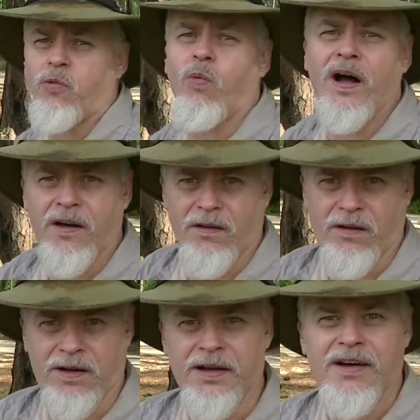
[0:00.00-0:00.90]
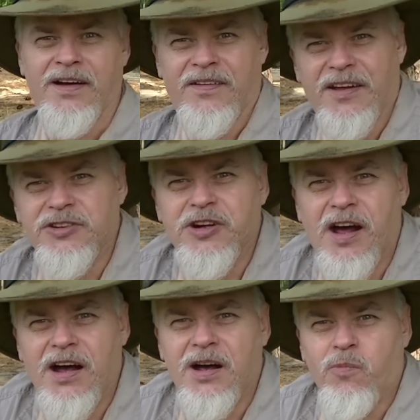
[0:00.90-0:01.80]
a well this
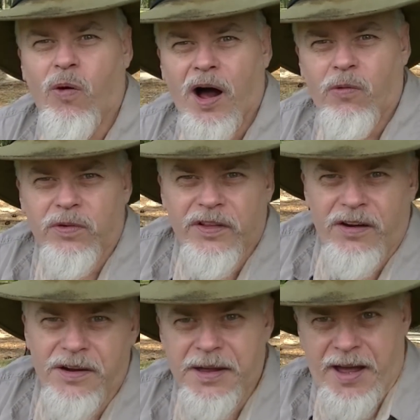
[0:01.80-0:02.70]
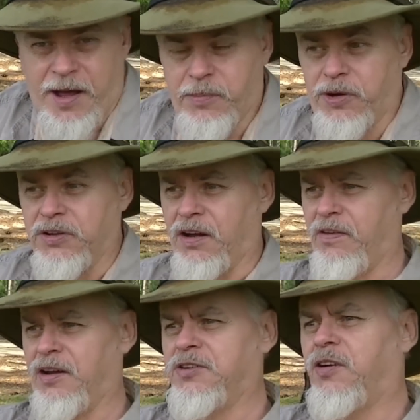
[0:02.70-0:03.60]
time while we're there at camp because I've
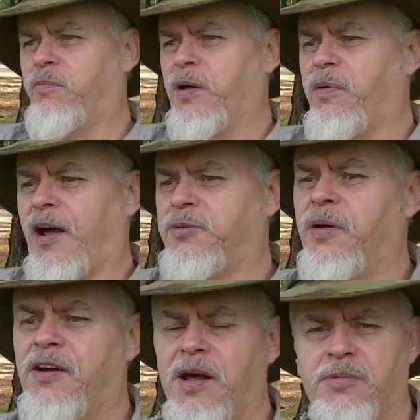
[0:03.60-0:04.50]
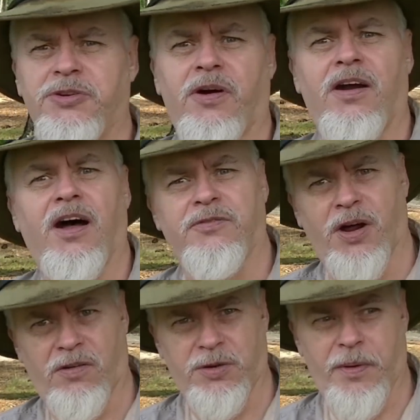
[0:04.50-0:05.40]
had several people ask me to demonstrate it. I've
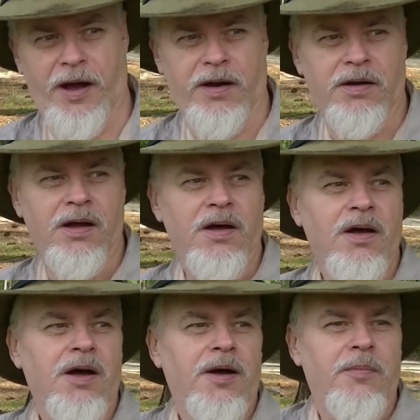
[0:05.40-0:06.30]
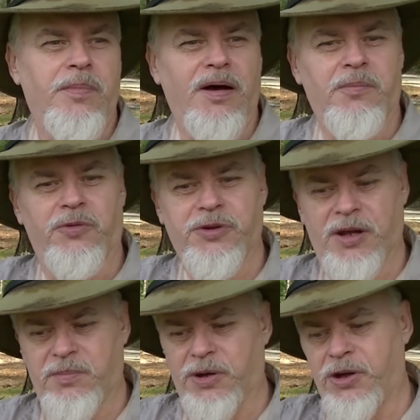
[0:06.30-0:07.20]
talked about it. But I'm going to
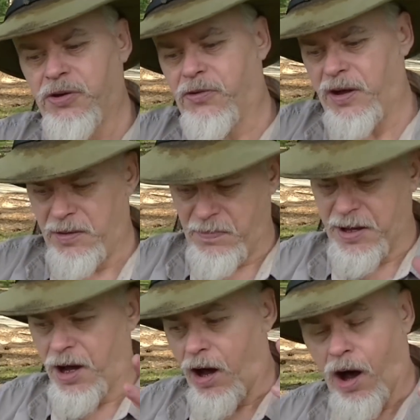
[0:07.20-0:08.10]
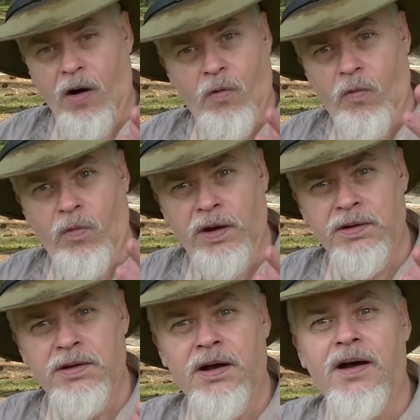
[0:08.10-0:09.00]
take my kukri and make a hole,
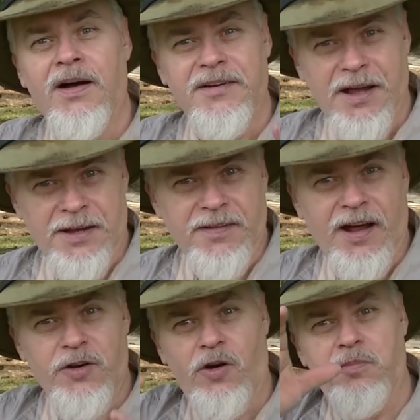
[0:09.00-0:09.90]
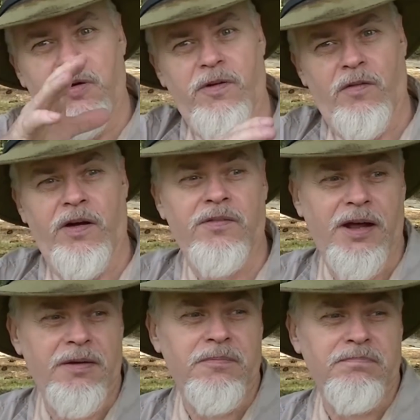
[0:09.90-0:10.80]
taking that dirt and move it over here. And
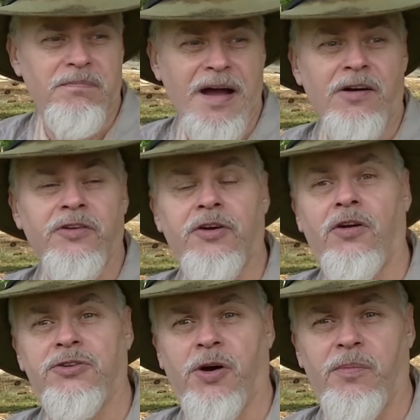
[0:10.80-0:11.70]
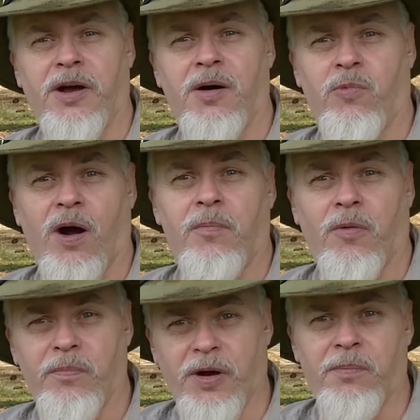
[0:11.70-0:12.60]
that mound of dirt's going to become where I'm
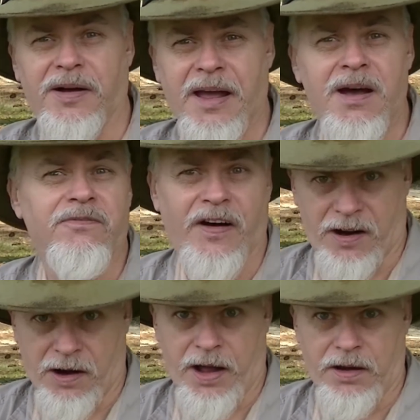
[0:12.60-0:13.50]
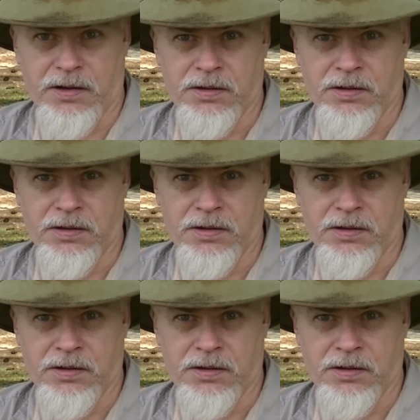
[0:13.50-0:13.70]
going to build my campfire at.